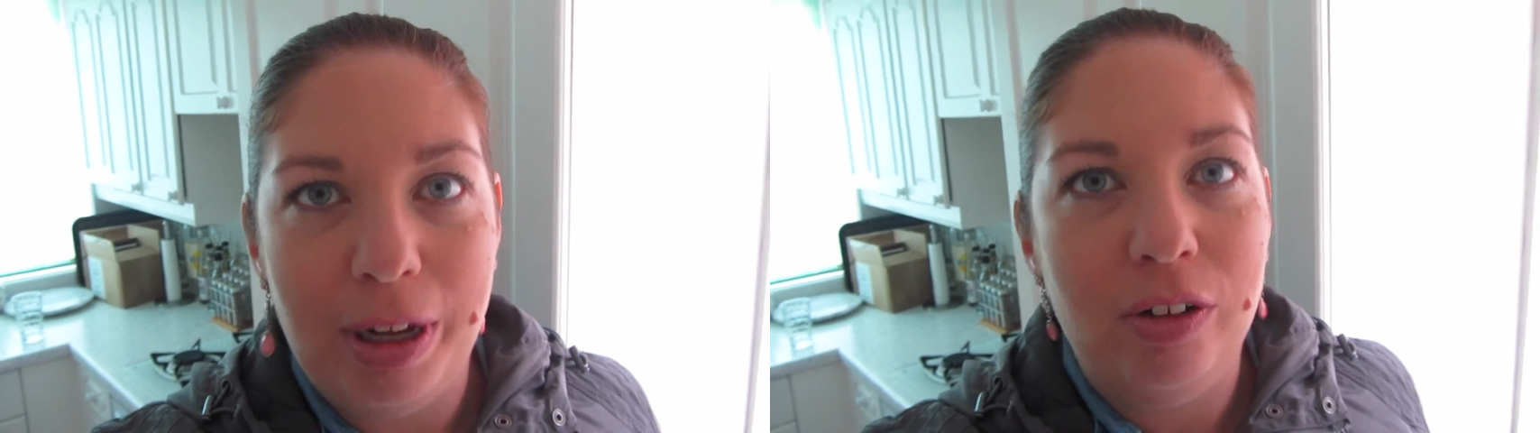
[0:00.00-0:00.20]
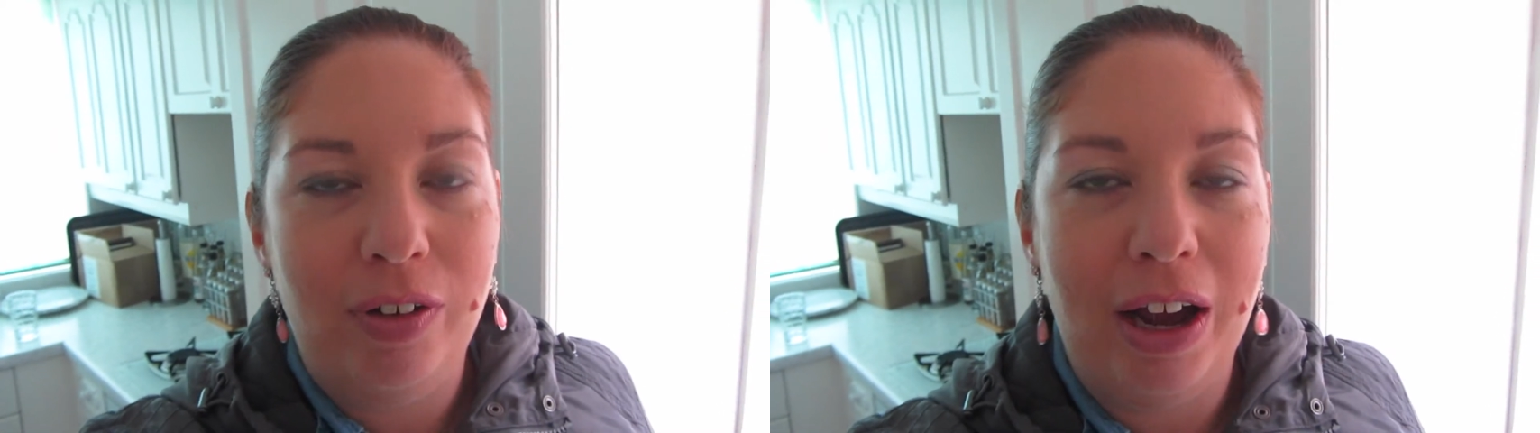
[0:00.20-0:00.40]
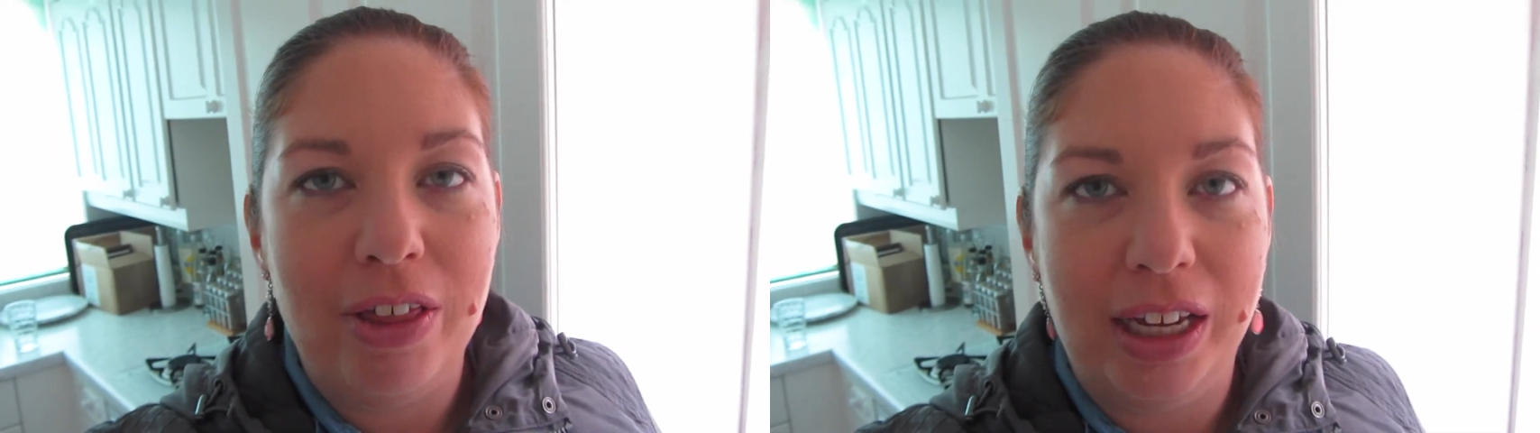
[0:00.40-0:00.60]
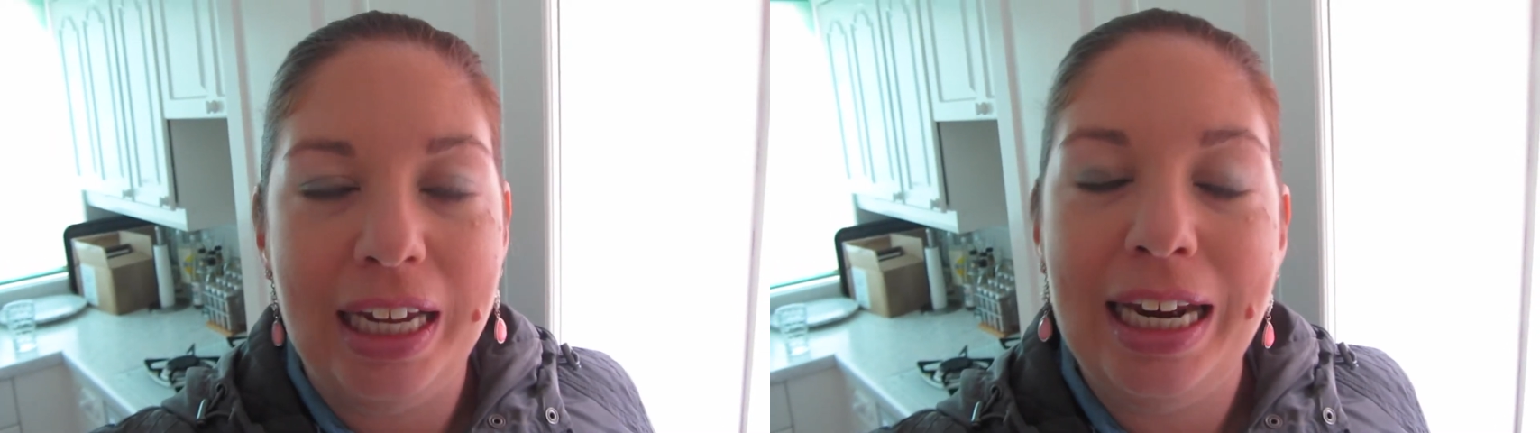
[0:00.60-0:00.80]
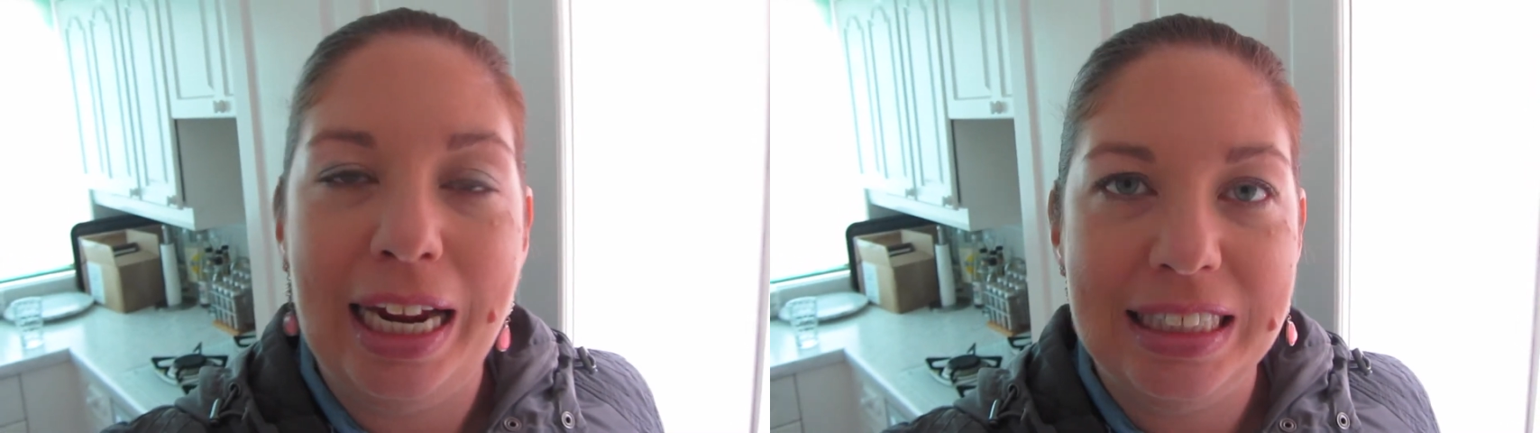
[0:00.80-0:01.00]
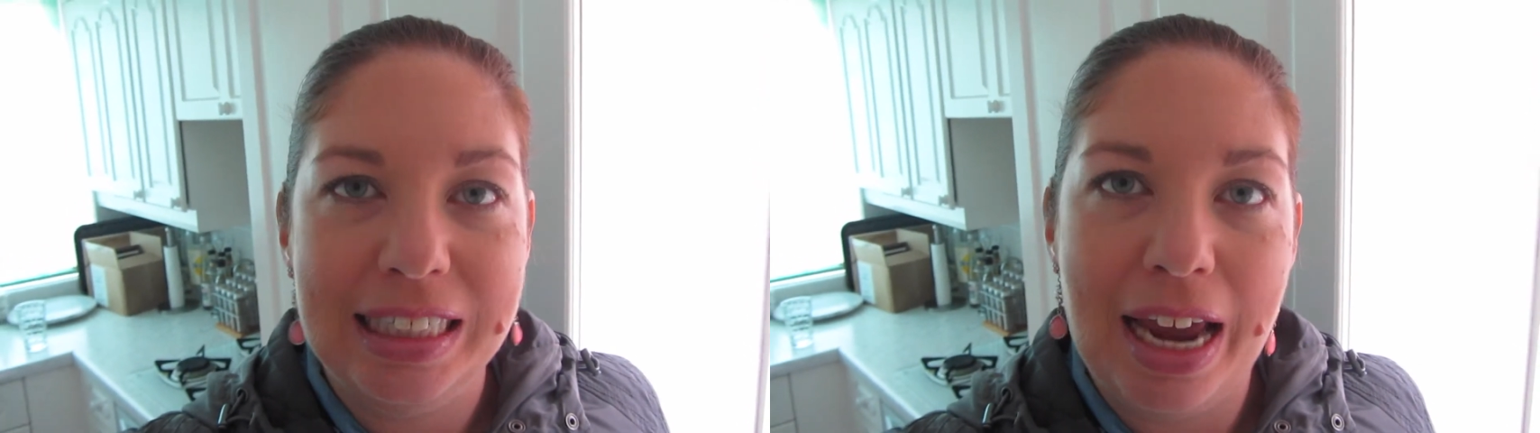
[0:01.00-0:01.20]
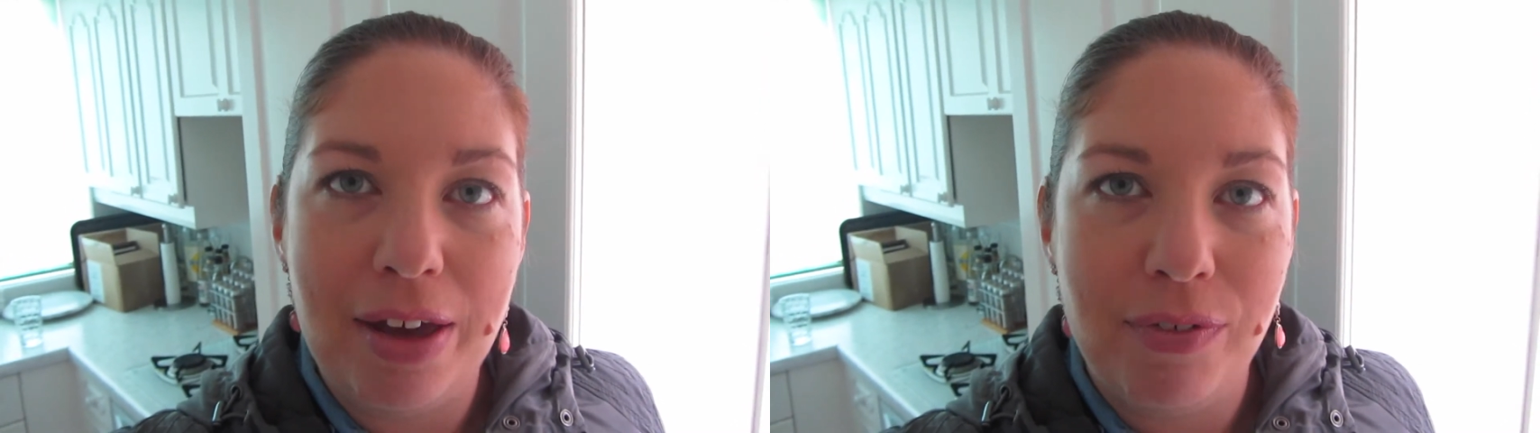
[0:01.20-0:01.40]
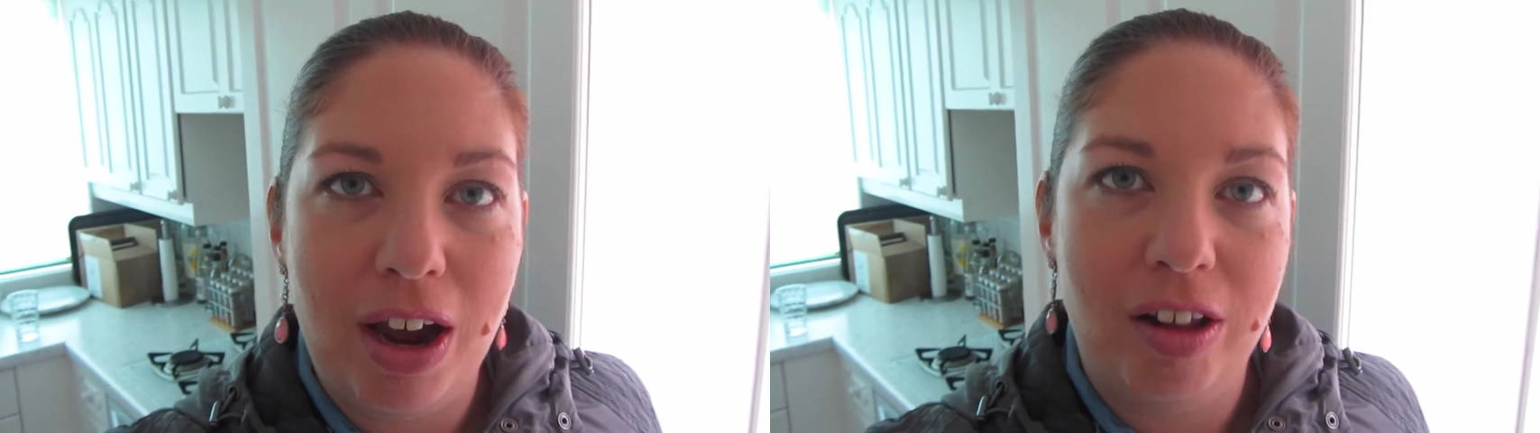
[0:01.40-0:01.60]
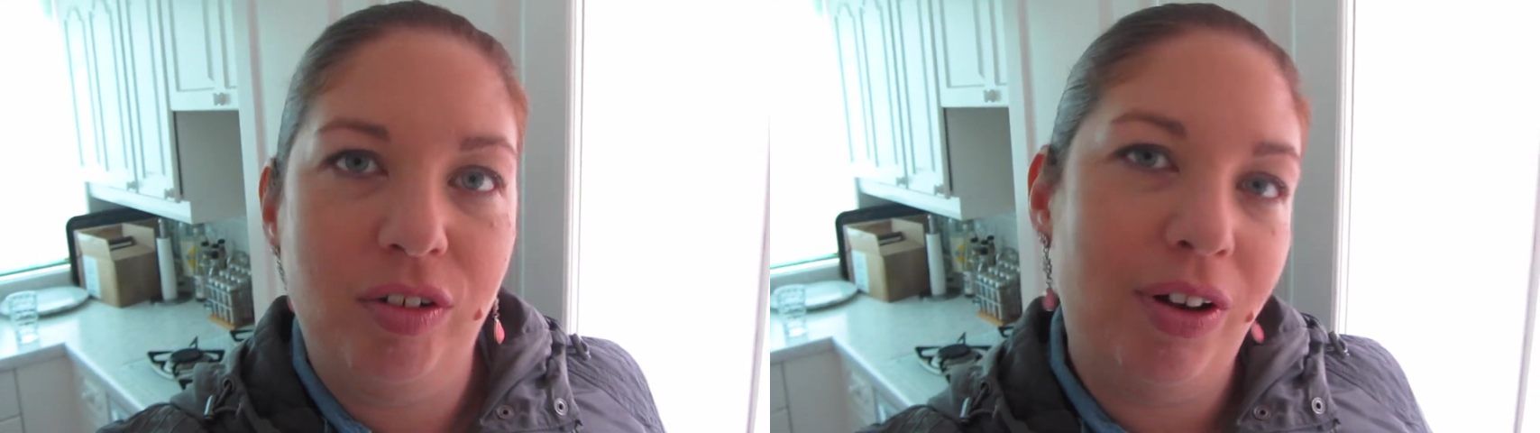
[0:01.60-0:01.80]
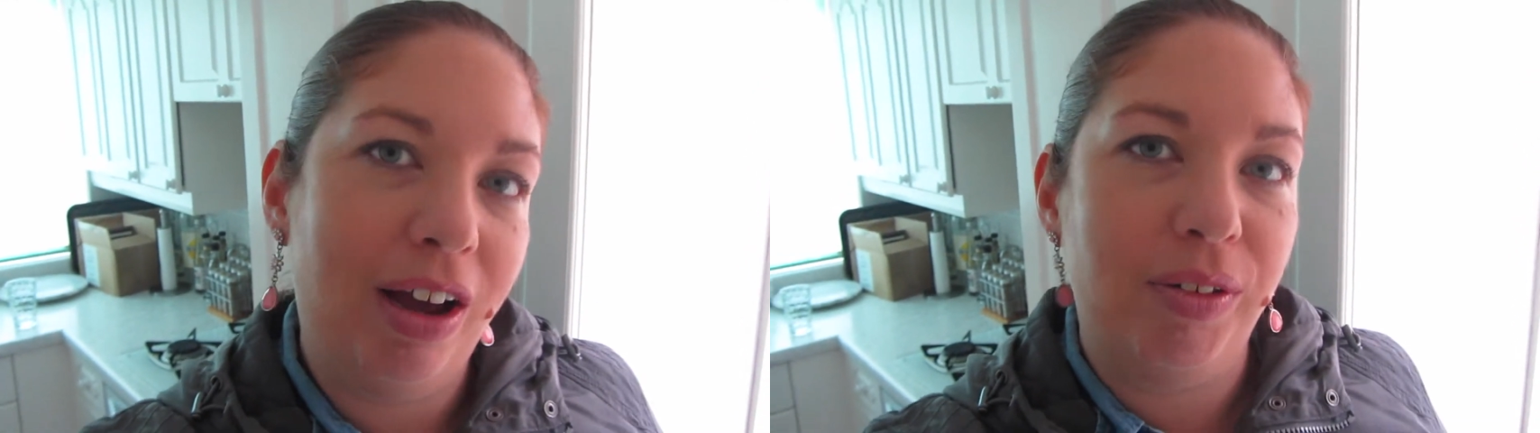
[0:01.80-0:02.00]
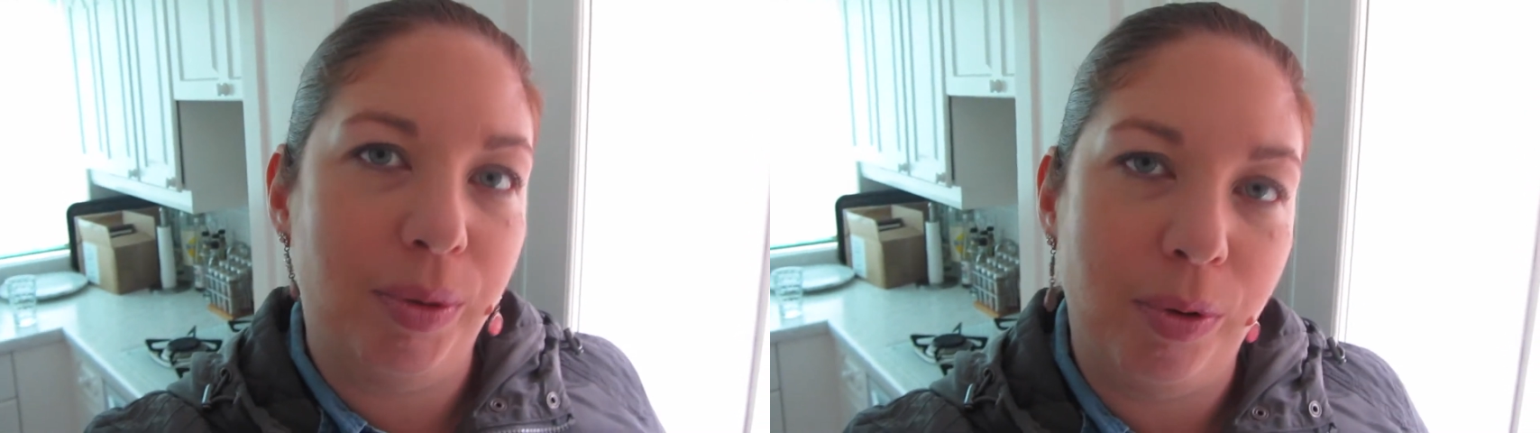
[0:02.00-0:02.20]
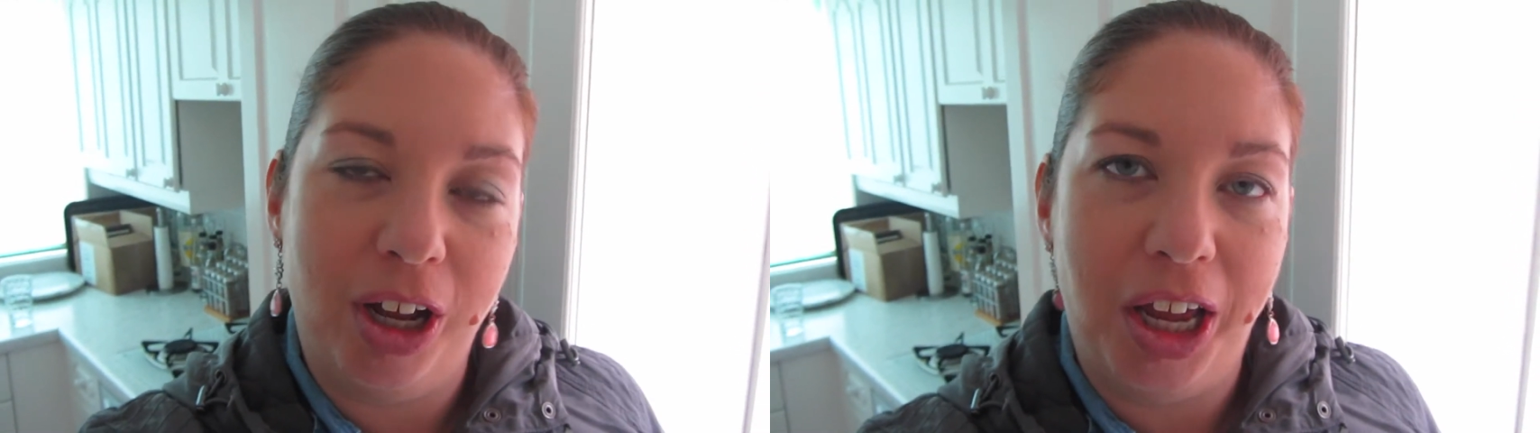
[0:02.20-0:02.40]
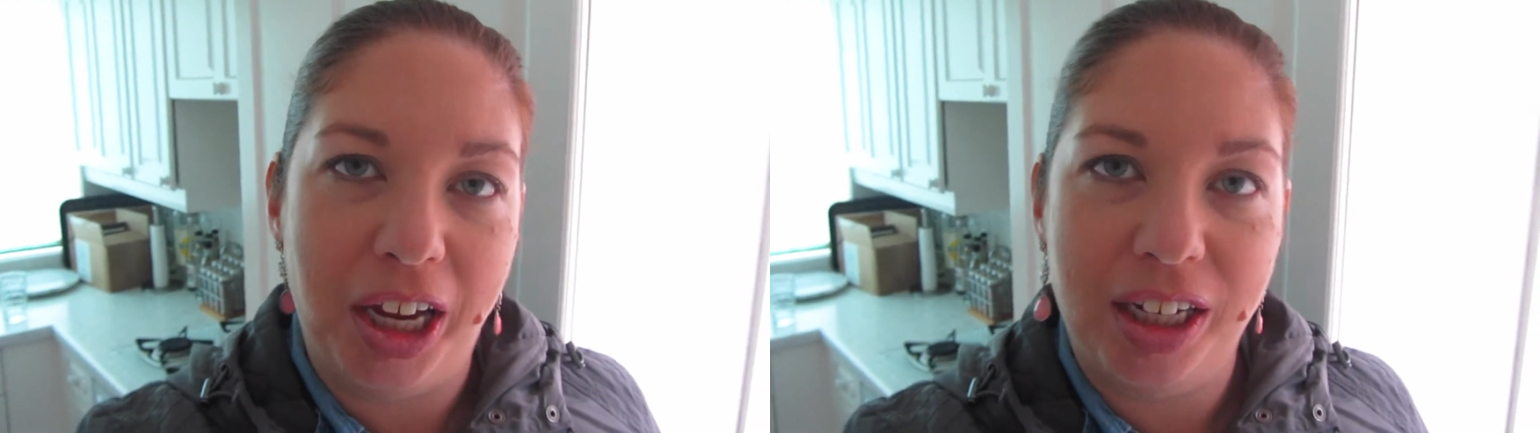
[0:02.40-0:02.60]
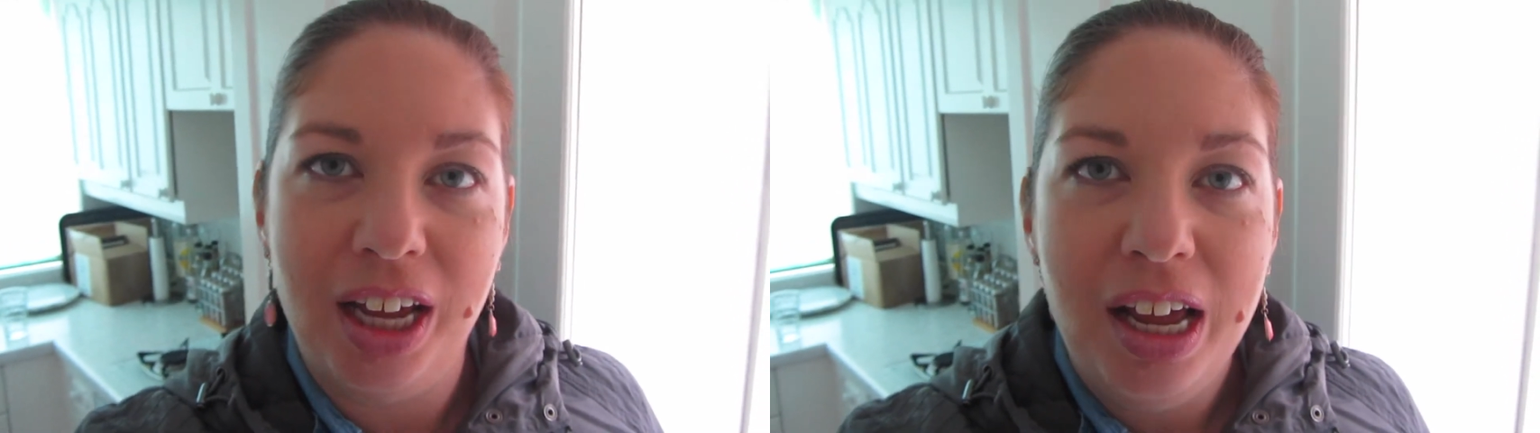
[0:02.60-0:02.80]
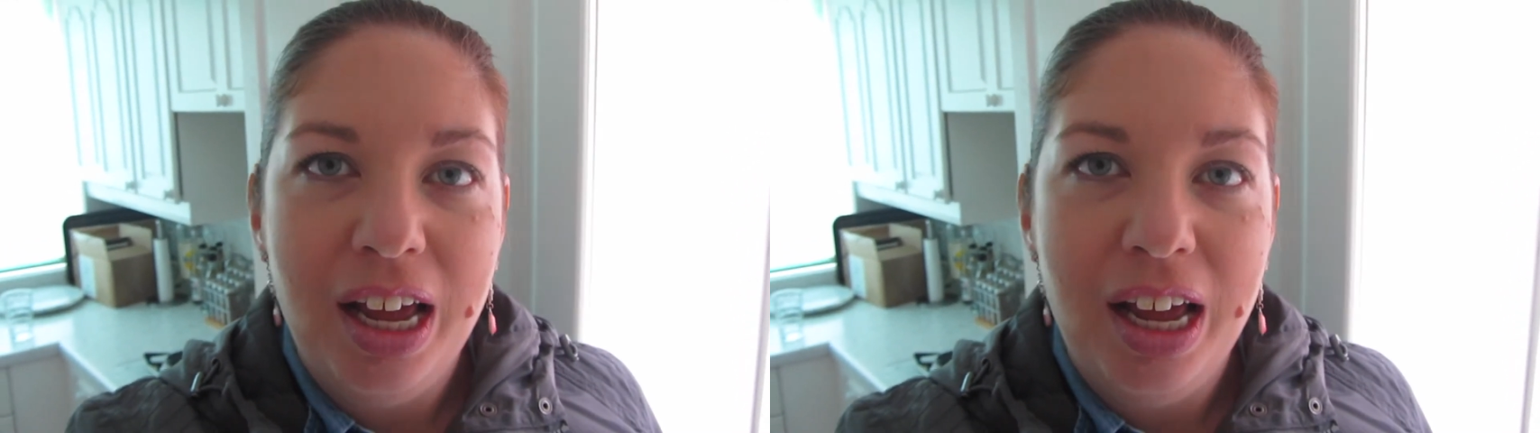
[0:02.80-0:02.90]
I love how they connect together, I love how they work,